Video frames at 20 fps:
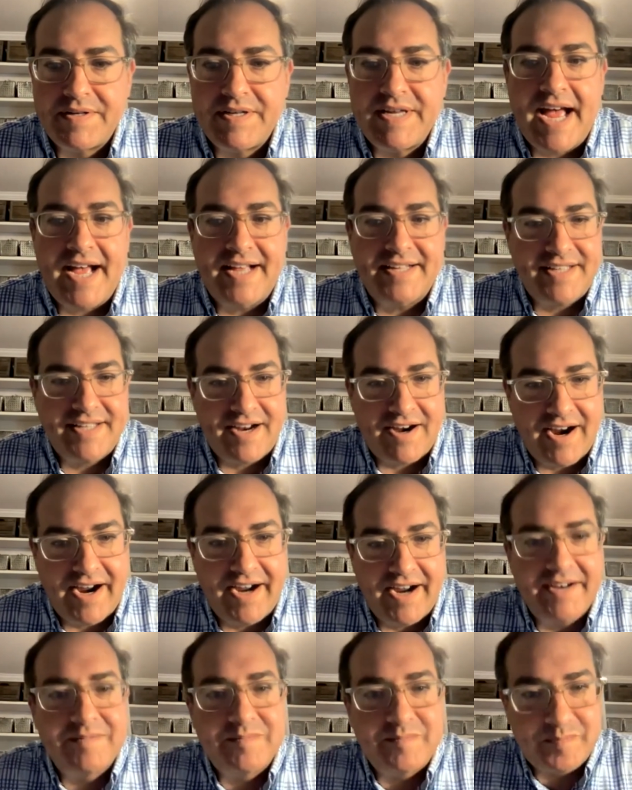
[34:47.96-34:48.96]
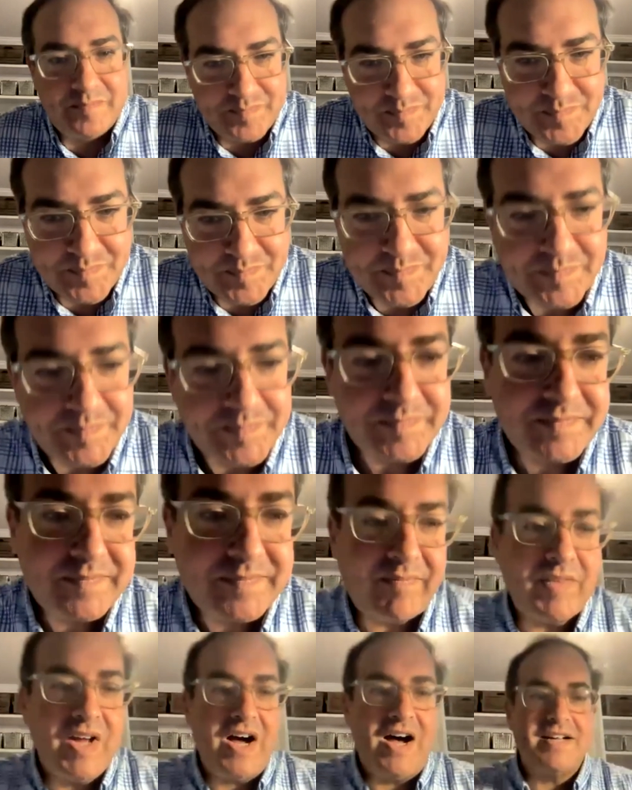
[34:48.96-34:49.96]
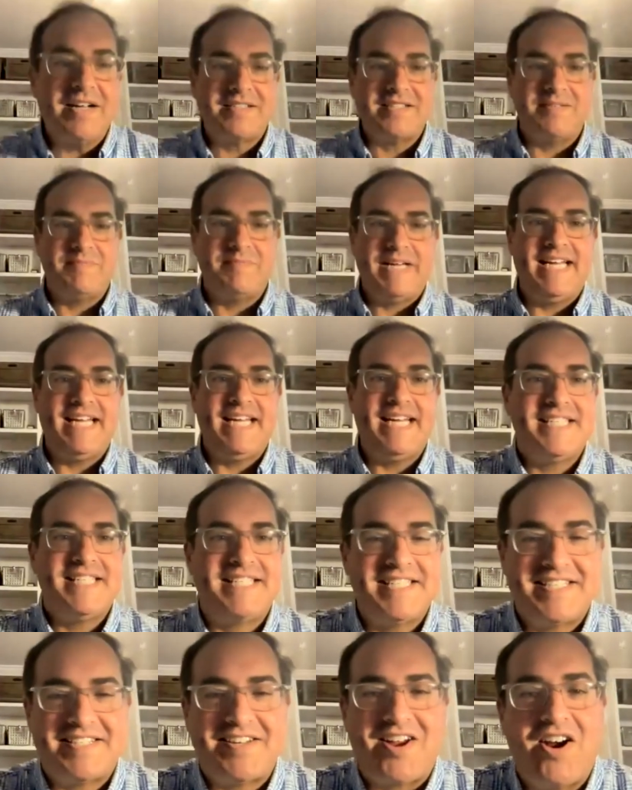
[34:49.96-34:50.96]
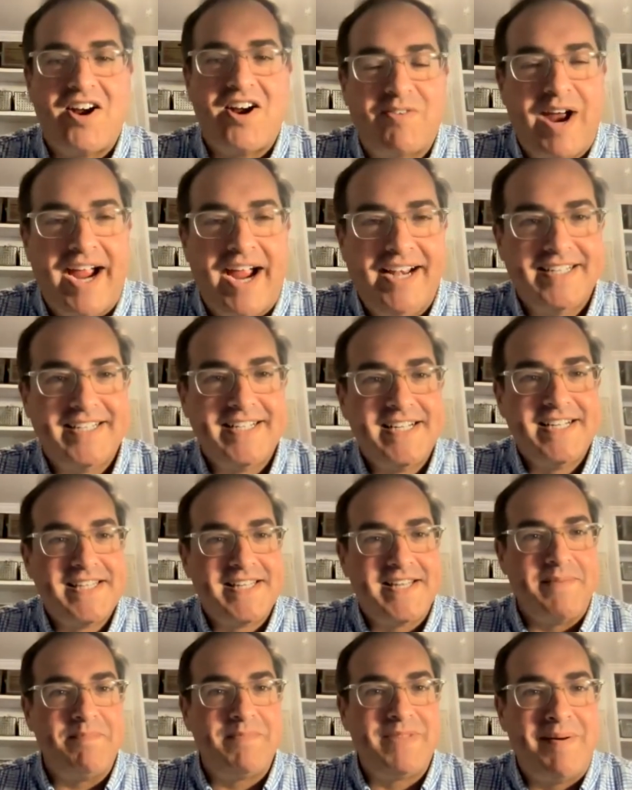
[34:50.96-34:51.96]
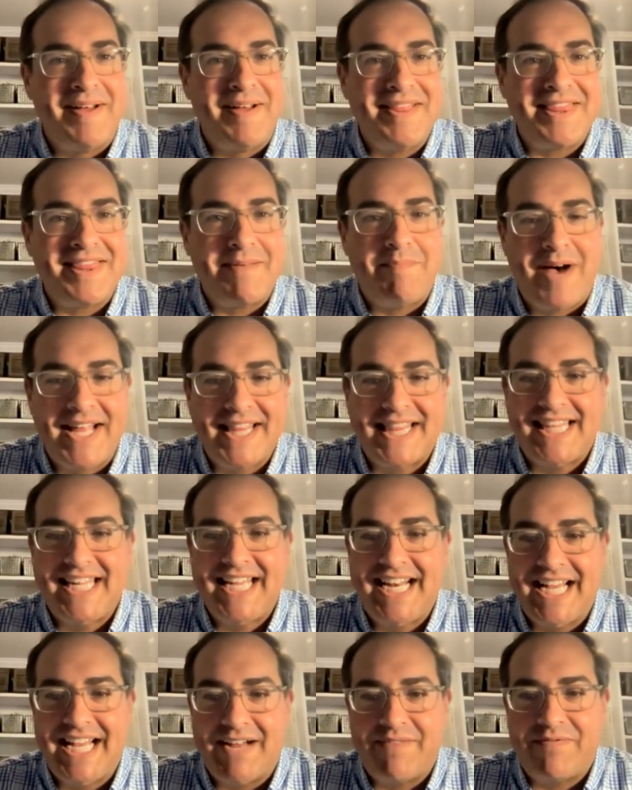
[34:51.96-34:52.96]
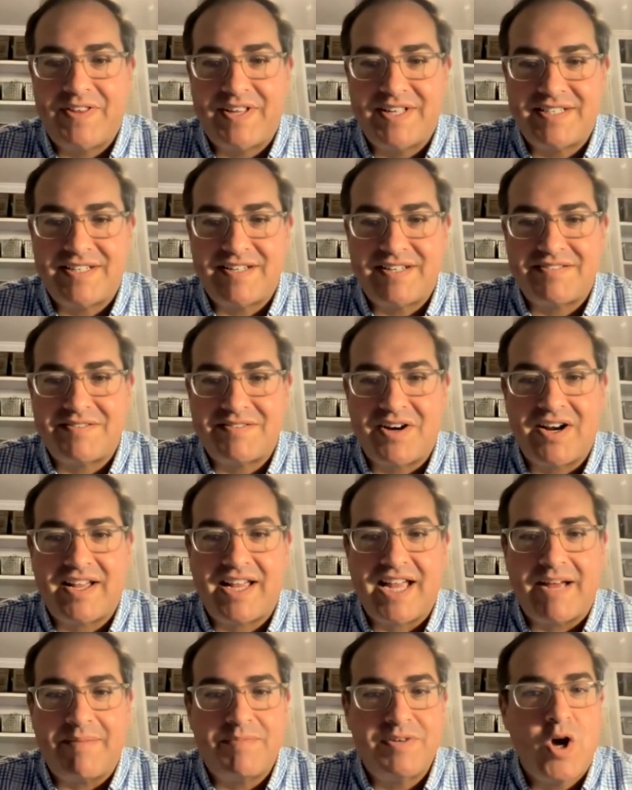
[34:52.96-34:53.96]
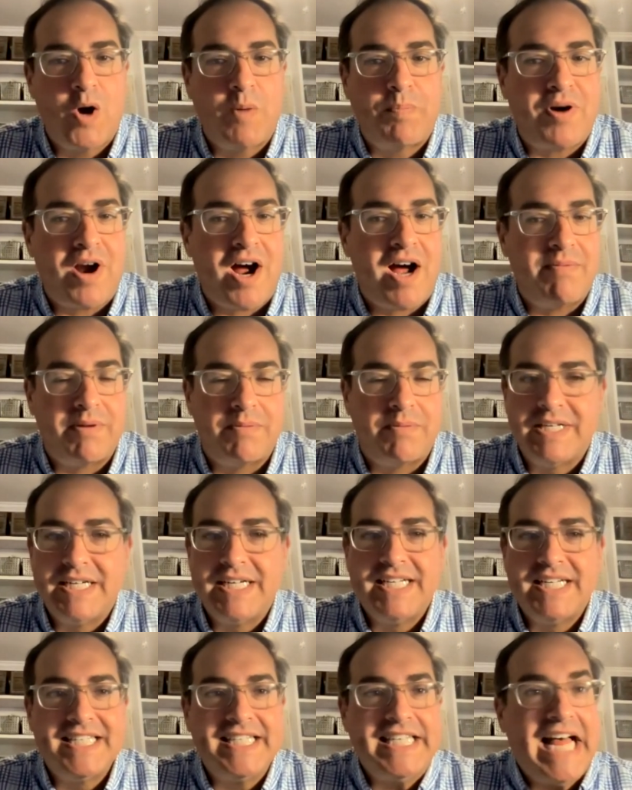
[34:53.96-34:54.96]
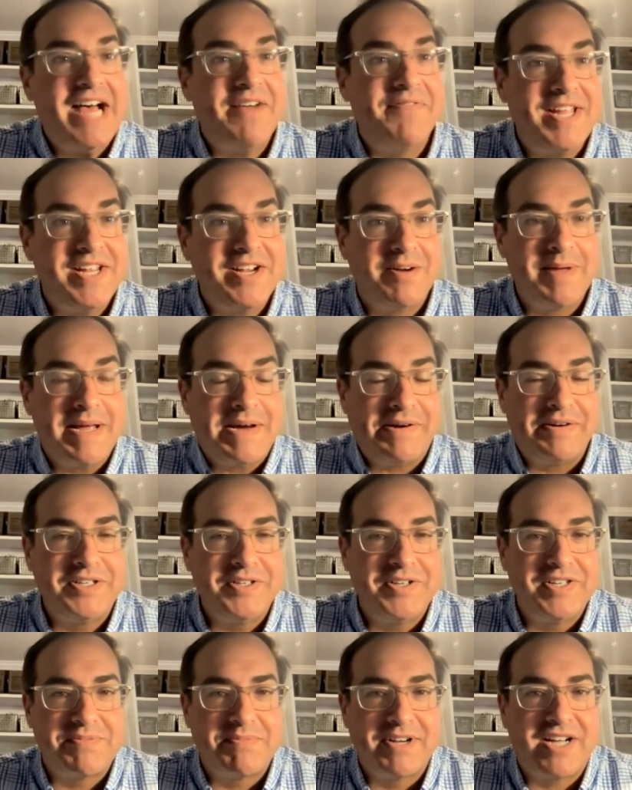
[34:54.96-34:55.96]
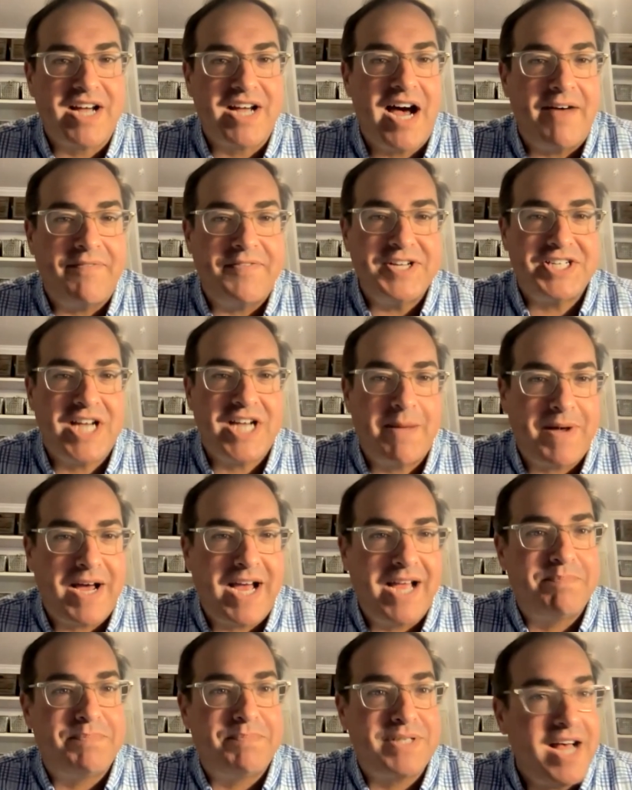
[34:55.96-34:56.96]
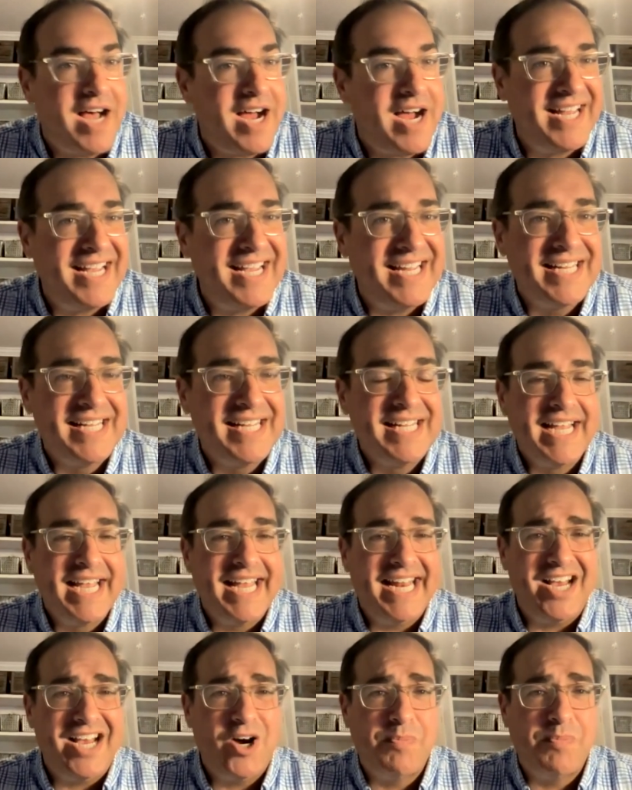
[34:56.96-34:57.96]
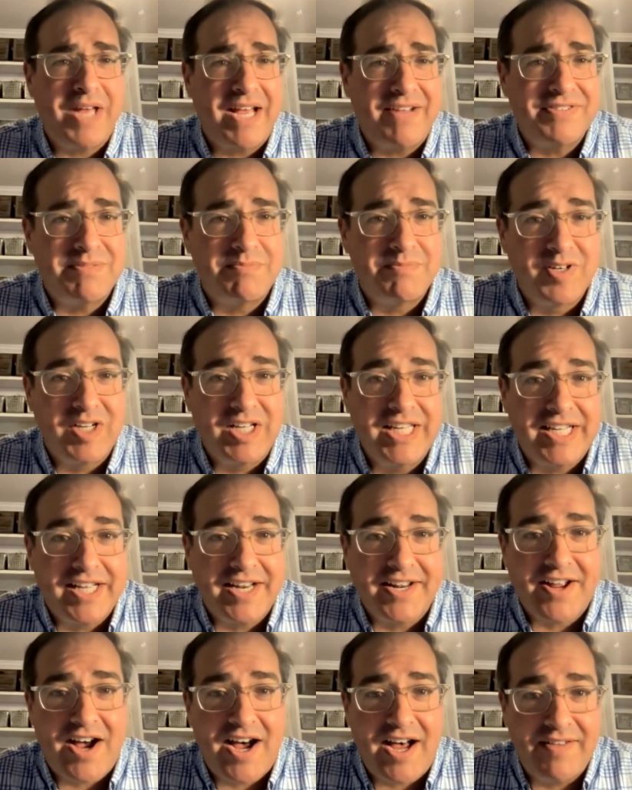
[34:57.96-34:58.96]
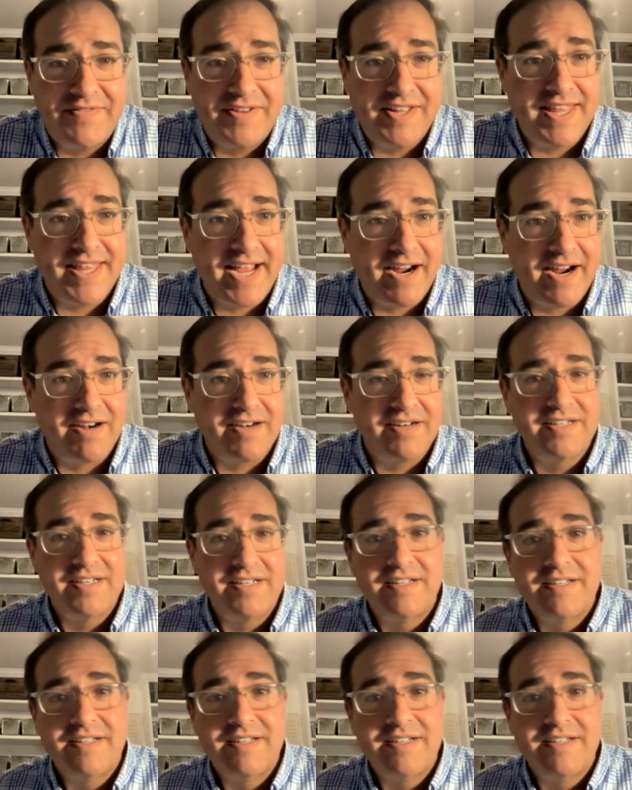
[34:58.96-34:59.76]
Yeah, all right. Awesome. It is the start, right? The month, the month leading up for the start of camp. No problem. Love that you're able to do this from a coffee shop. I applaud it. And I hope you have some really good coffee there.